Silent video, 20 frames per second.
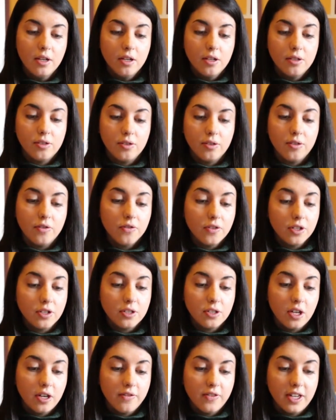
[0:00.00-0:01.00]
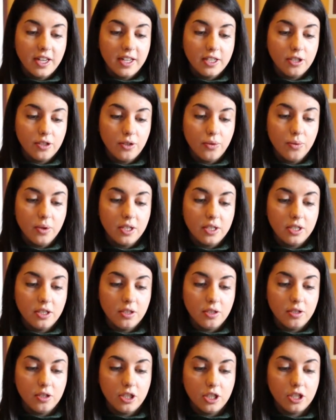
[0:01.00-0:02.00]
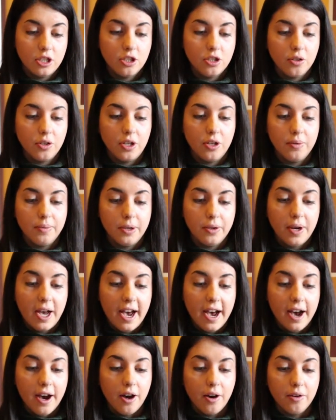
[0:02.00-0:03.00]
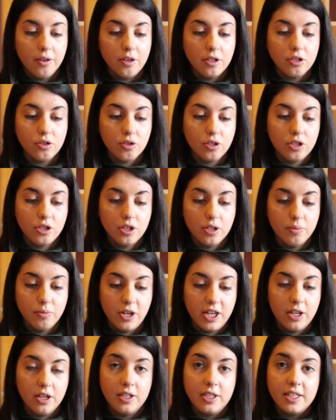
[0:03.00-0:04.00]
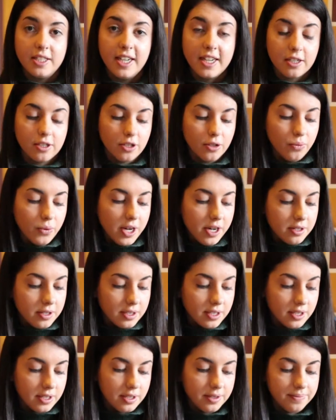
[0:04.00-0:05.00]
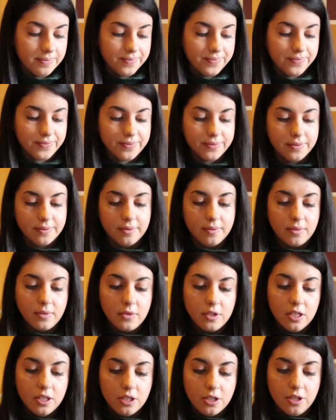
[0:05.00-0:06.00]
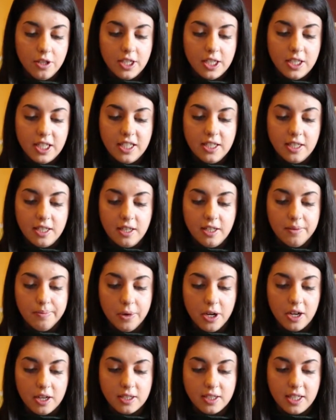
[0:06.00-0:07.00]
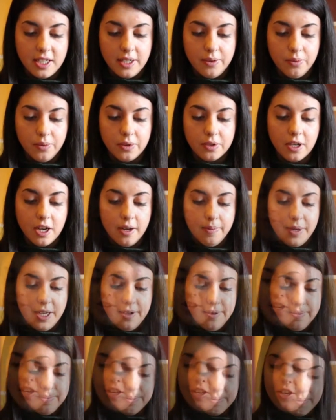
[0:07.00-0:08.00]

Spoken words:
So first off, I do want to just show you about how the short-term radon detector works. So this is the box that it will come in.